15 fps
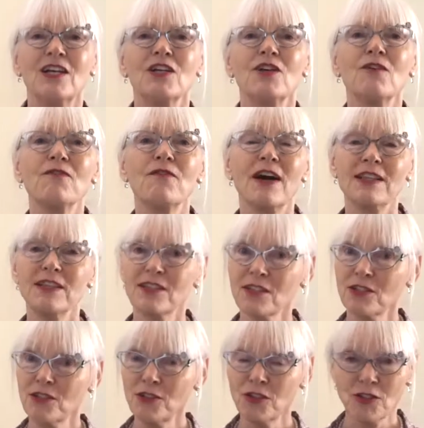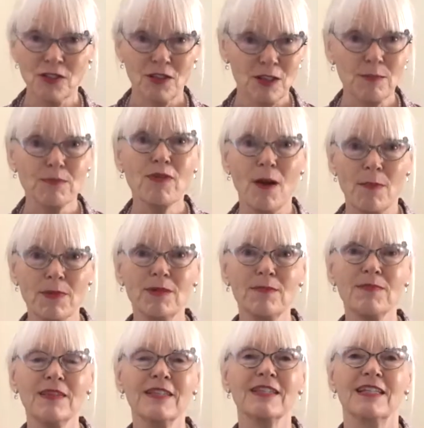You'll find solutions to
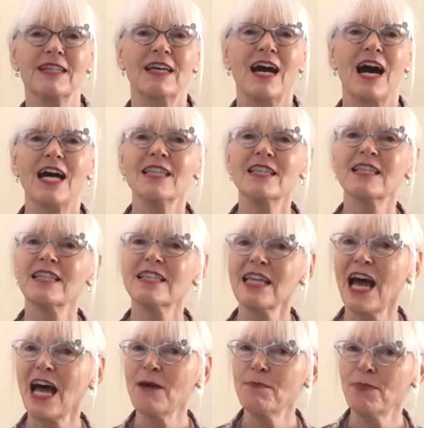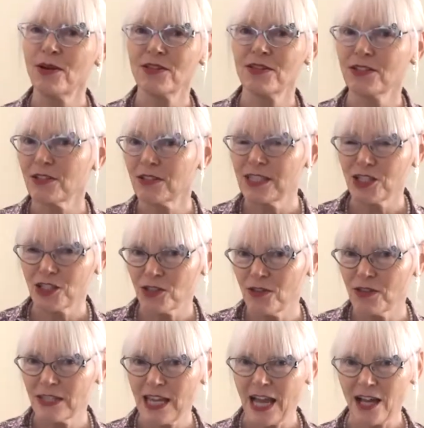problems, understand personal
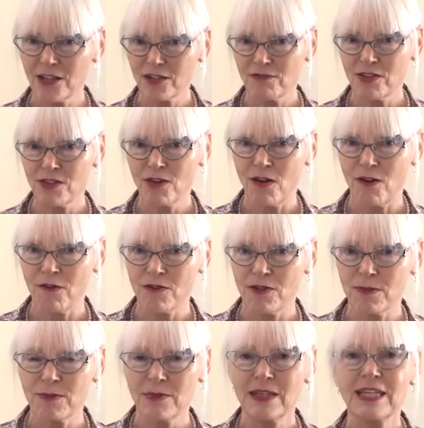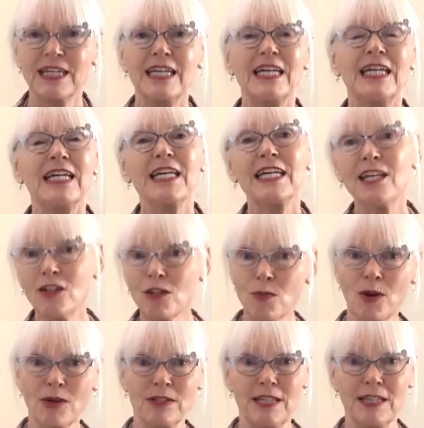issues and how to resolve them, heal
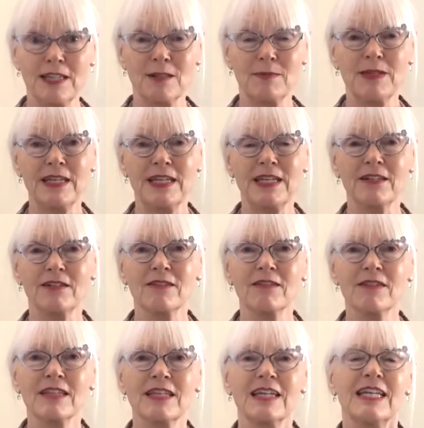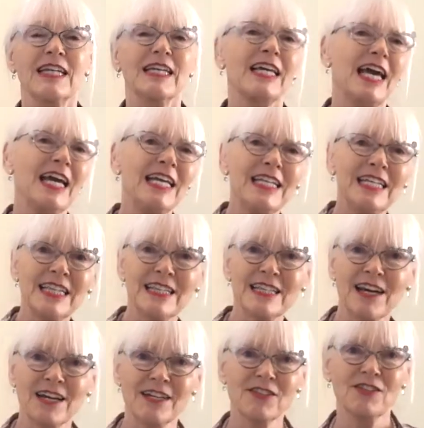what needs to be healed, gain
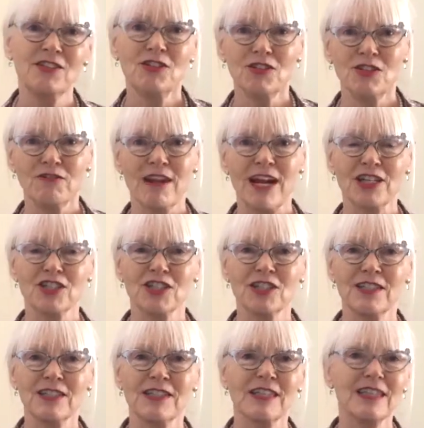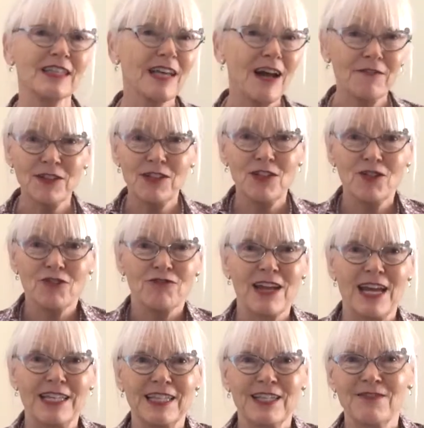insight into new direction, discover new
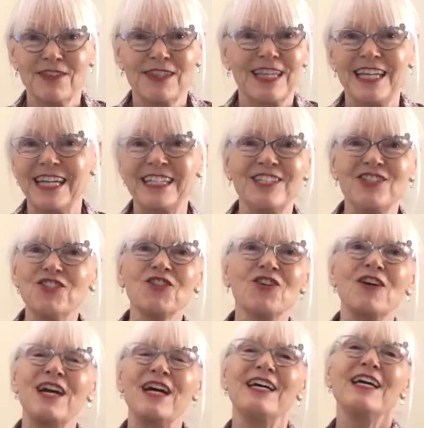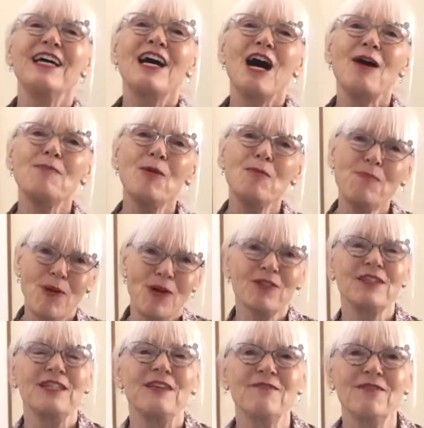creativity, and enjoy a, a more
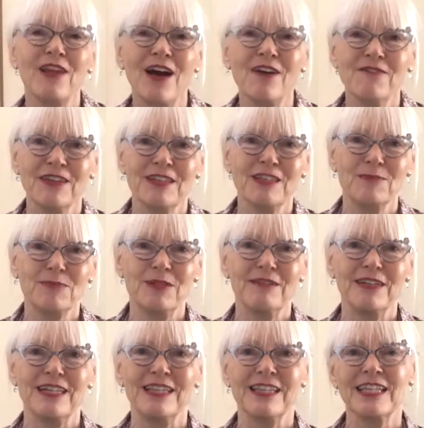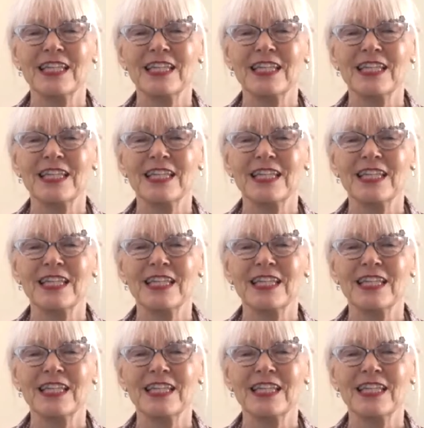positive life experience.